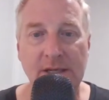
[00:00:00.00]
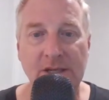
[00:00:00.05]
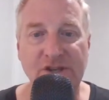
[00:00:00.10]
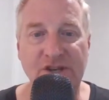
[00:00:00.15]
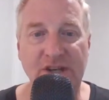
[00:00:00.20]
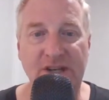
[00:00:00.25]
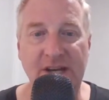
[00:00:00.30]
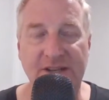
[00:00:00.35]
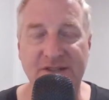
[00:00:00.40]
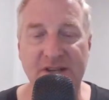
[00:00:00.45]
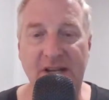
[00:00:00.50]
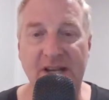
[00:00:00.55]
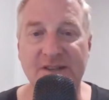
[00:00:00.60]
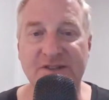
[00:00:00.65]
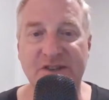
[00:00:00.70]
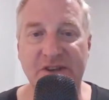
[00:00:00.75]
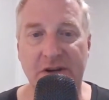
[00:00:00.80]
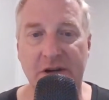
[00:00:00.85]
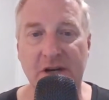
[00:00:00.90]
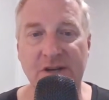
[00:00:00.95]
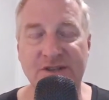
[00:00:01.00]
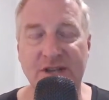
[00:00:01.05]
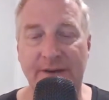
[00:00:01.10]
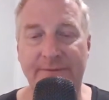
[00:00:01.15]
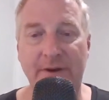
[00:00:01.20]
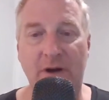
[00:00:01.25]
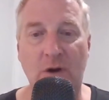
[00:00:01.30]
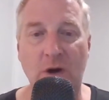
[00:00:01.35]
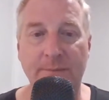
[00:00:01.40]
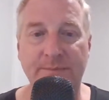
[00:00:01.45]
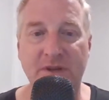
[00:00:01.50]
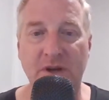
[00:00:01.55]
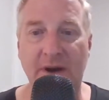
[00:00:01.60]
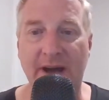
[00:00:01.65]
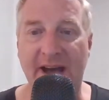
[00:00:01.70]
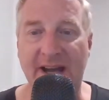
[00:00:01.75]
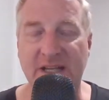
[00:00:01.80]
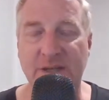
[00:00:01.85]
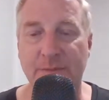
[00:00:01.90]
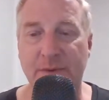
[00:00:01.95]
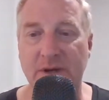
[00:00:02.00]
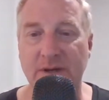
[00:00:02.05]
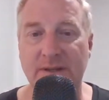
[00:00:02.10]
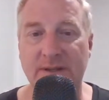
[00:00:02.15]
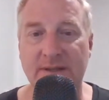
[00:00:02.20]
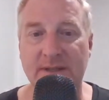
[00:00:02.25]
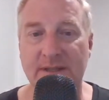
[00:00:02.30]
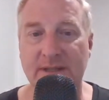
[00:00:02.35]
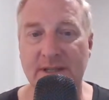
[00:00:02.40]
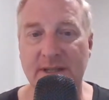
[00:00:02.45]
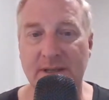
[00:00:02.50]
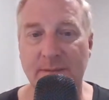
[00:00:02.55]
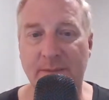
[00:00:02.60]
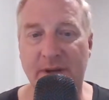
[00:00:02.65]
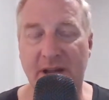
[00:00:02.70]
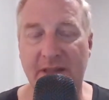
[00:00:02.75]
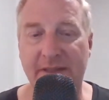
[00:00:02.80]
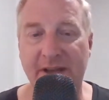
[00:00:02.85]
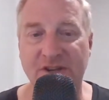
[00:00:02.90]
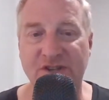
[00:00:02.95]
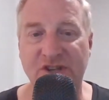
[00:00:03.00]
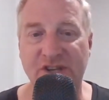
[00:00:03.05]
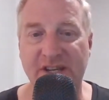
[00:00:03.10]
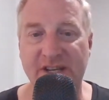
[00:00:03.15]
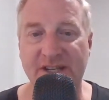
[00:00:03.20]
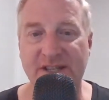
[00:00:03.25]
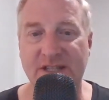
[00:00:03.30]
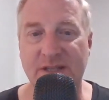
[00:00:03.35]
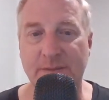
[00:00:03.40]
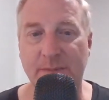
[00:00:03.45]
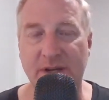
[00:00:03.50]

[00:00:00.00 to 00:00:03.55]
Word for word: she doesn't consider herself a crypto expert, but I think she is.